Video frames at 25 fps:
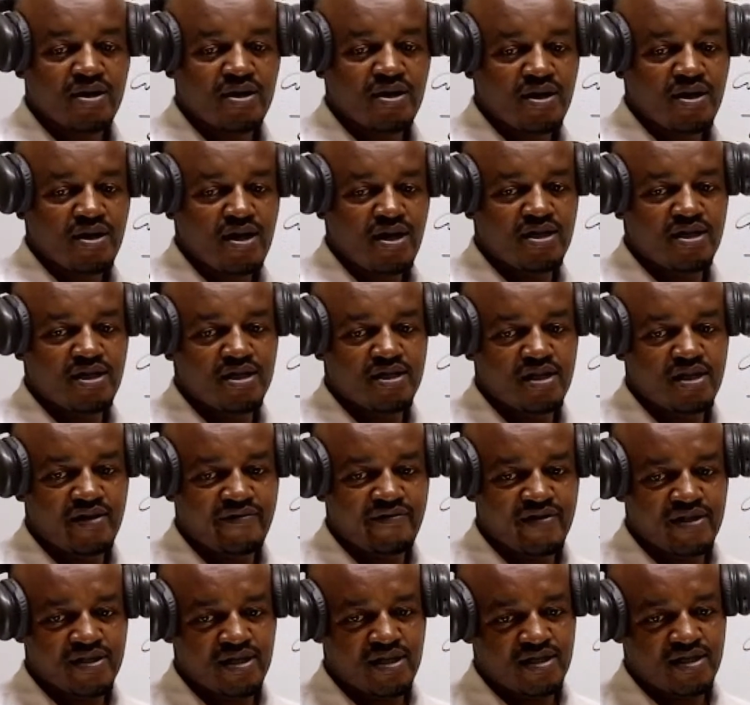
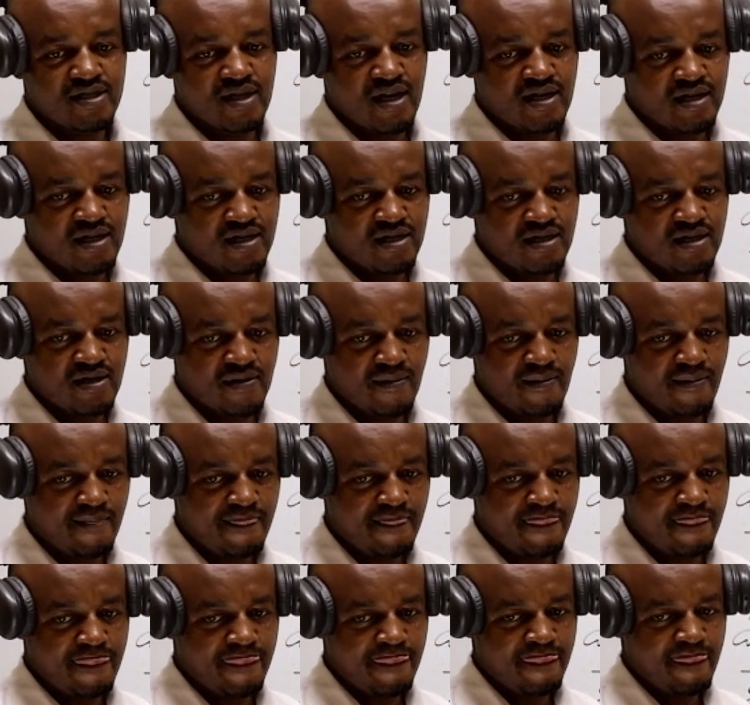87,600.
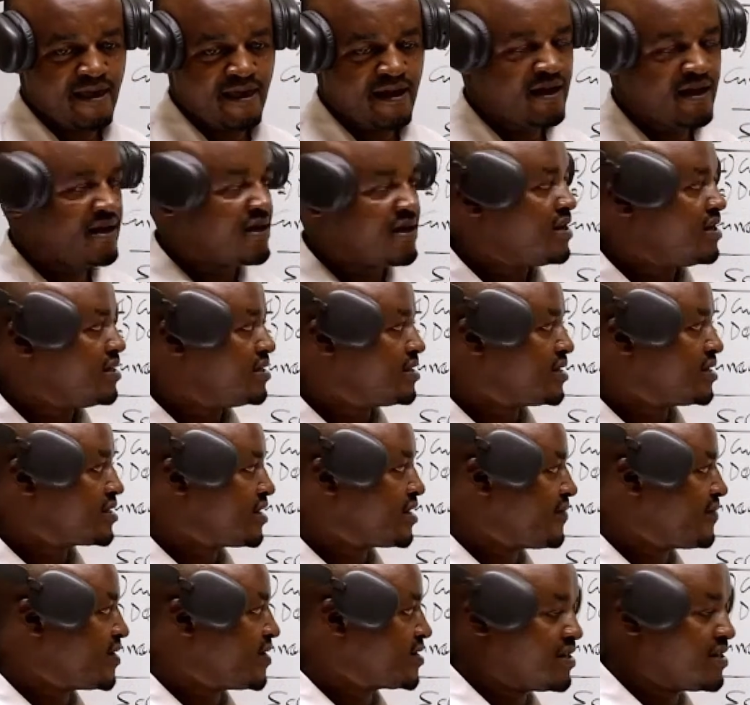
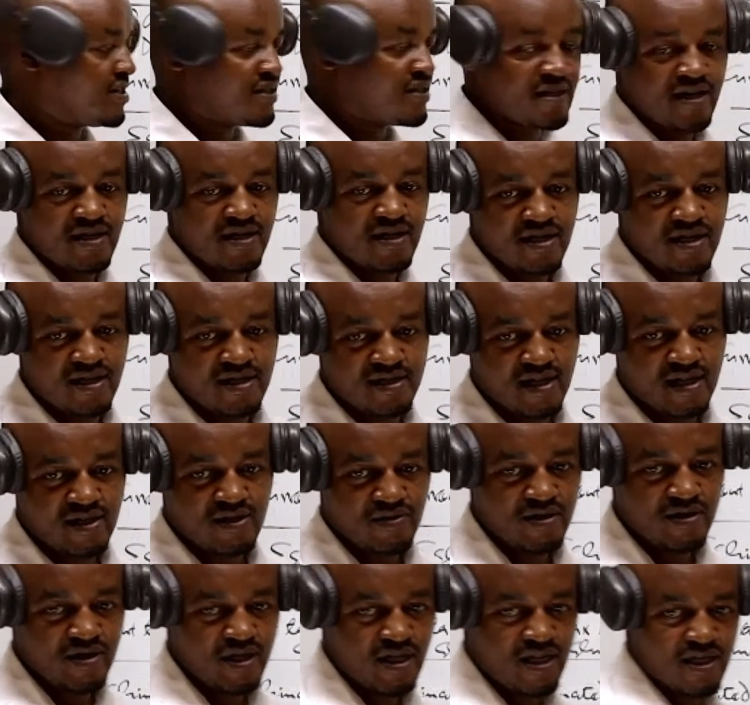87,600, is that
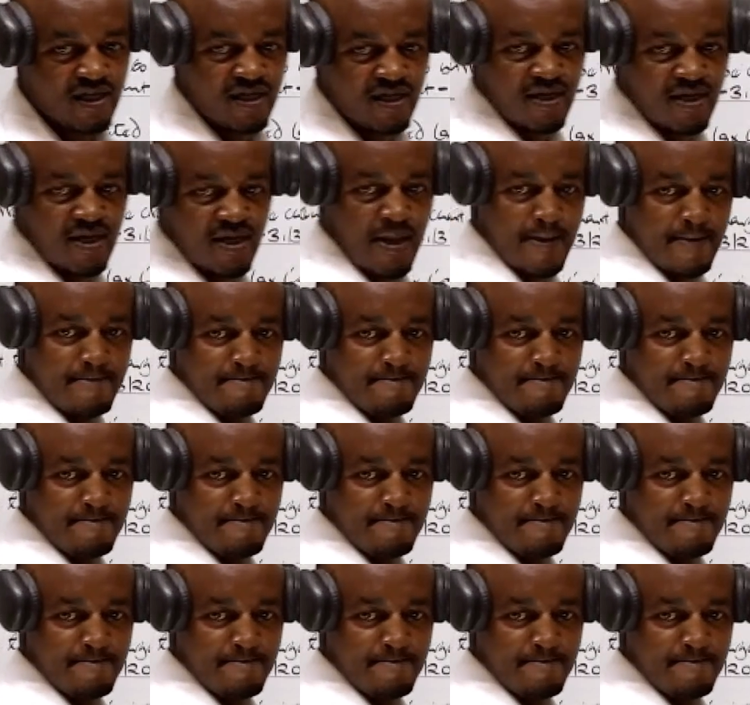what you're getting?